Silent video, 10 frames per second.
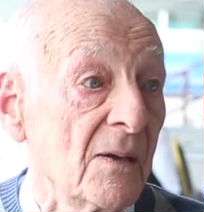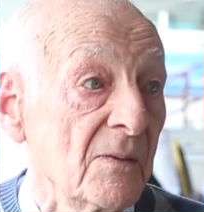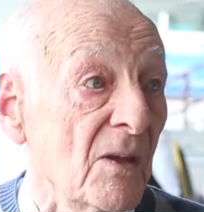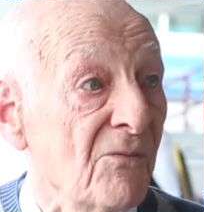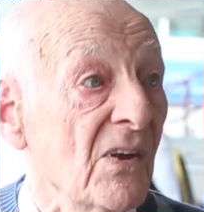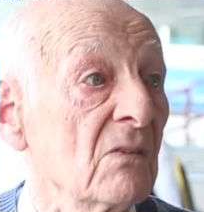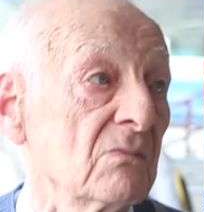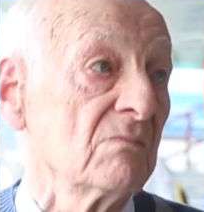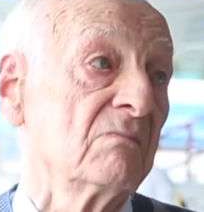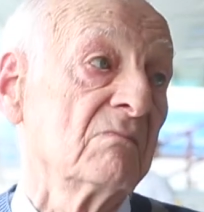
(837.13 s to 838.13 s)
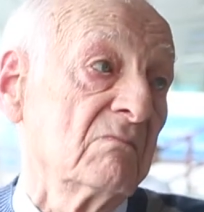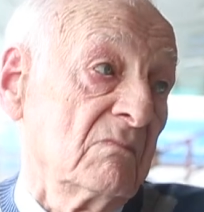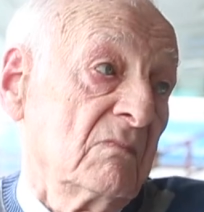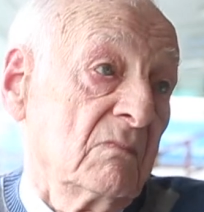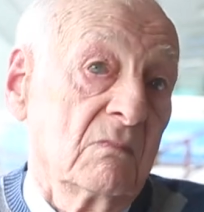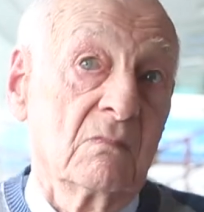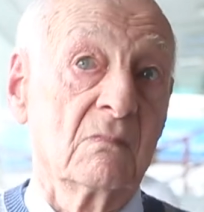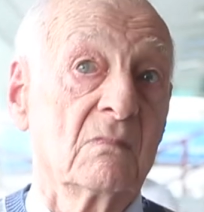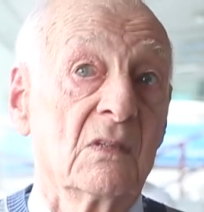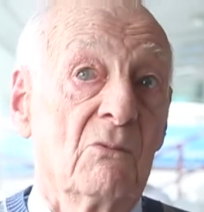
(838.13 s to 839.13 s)
you felt a
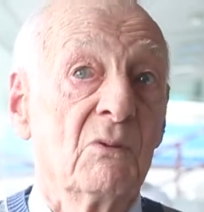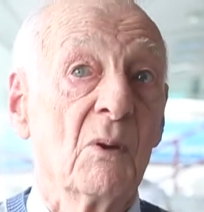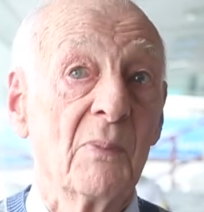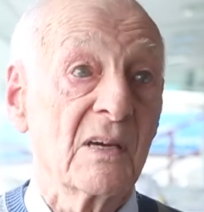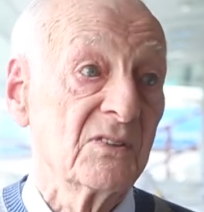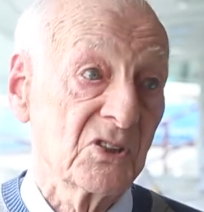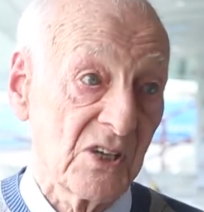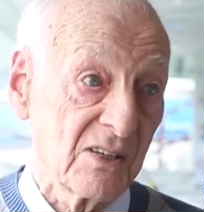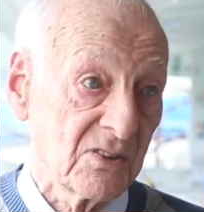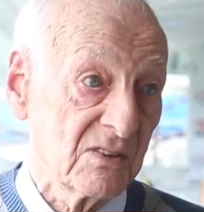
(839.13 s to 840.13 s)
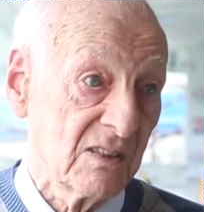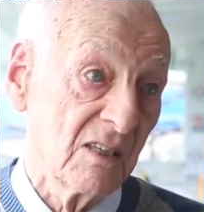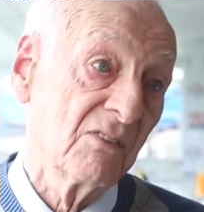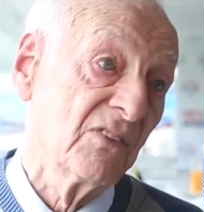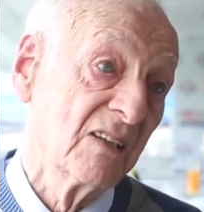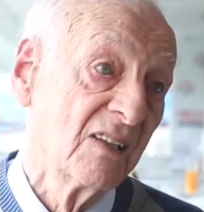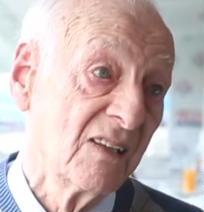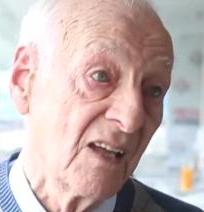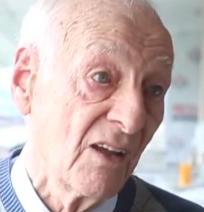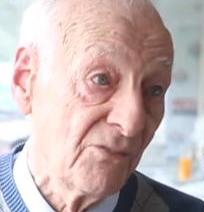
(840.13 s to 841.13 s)
wee bit bigger on the Saturday
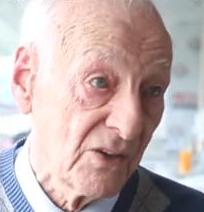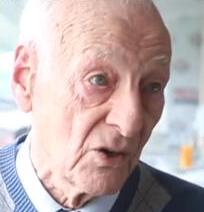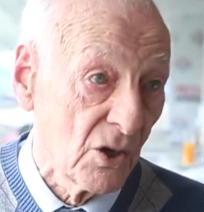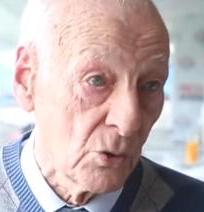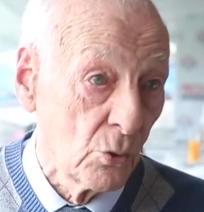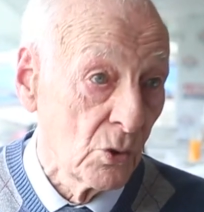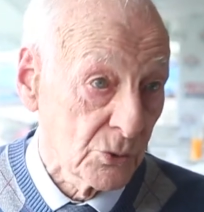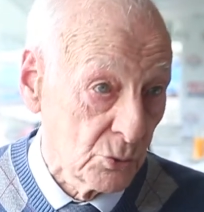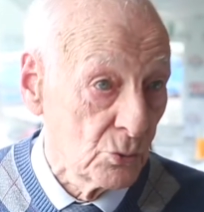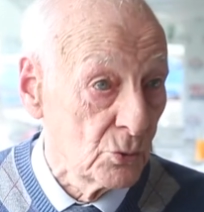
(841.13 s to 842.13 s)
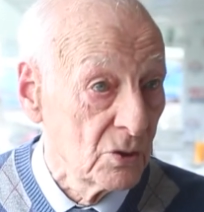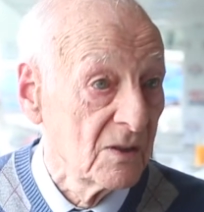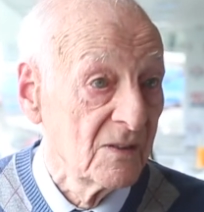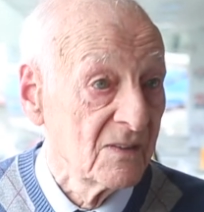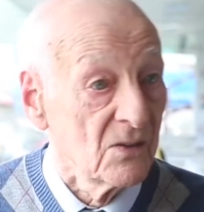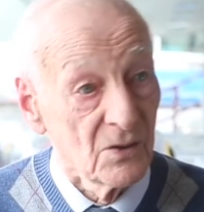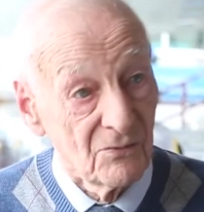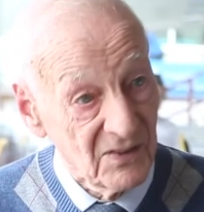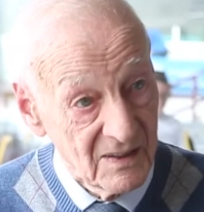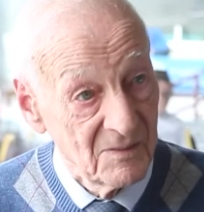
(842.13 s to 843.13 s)
if you got a goal or two, or
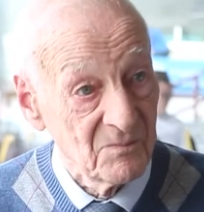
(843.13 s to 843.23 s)
if you